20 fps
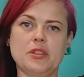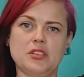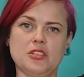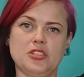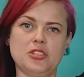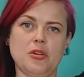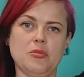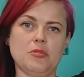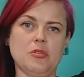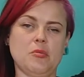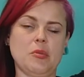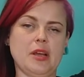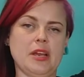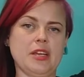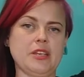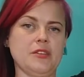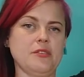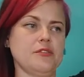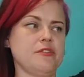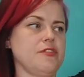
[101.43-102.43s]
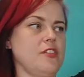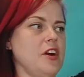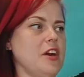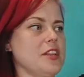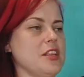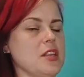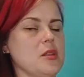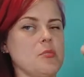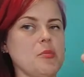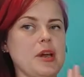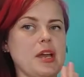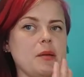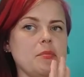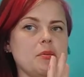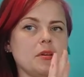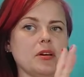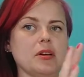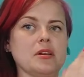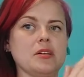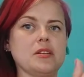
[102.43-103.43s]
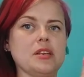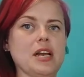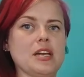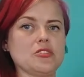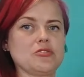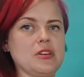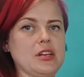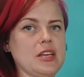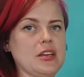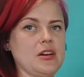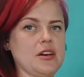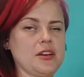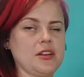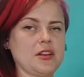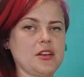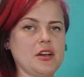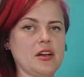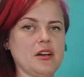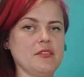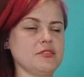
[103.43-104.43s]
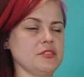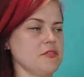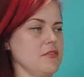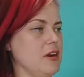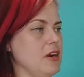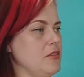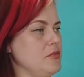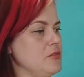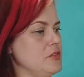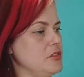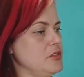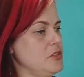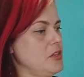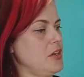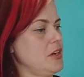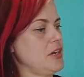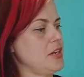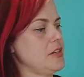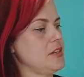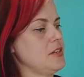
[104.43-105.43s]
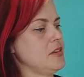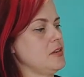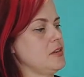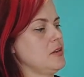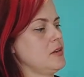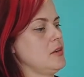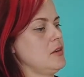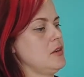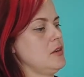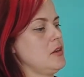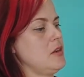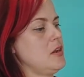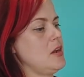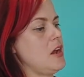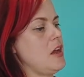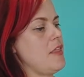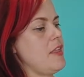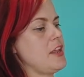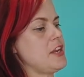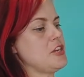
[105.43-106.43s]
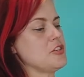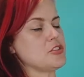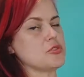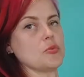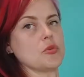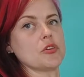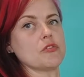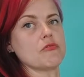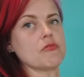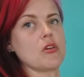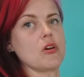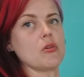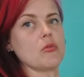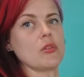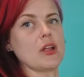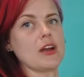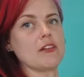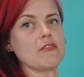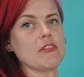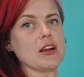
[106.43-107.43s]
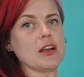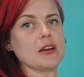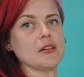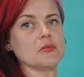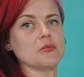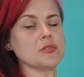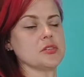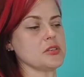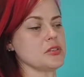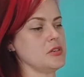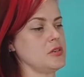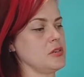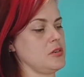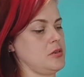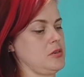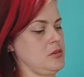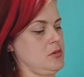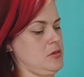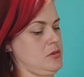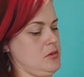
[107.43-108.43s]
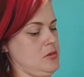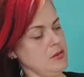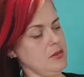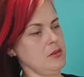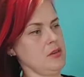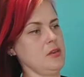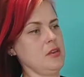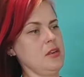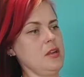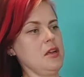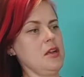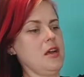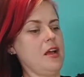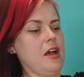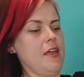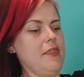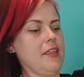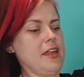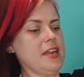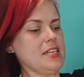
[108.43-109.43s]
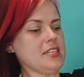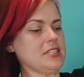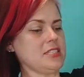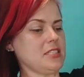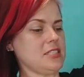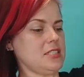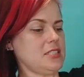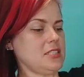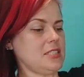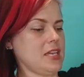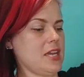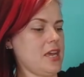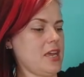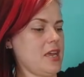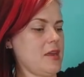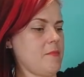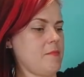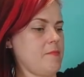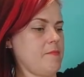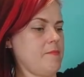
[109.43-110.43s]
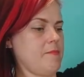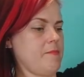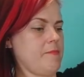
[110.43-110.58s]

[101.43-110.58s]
the shoulder blade, you'll find that the paper naturally kind of curves around the side, and then you just want to roll that round, and then it's the same